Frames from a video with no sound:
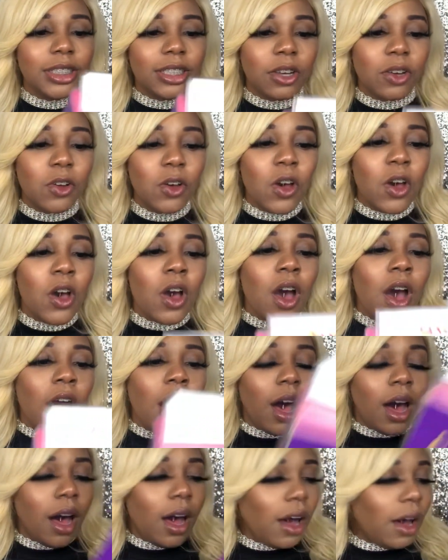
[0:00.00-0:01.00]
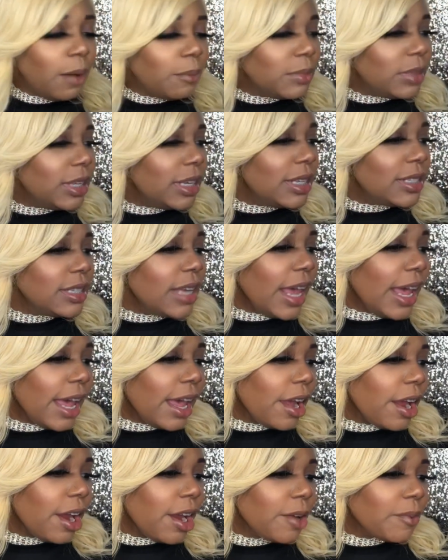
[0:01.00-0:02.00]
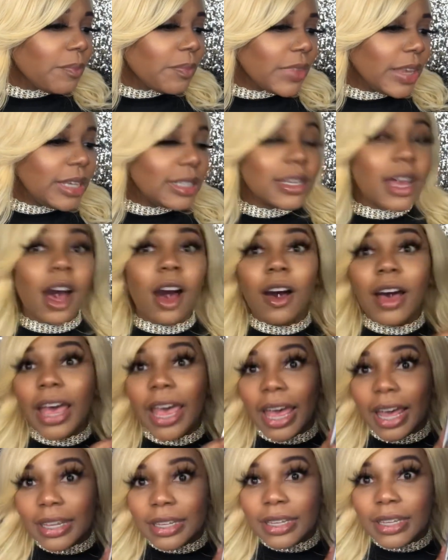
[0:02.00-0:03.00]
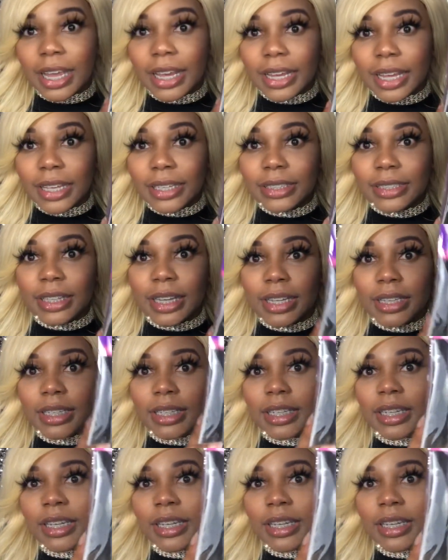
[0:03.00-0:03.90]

So this hair is called Halle, like I stated,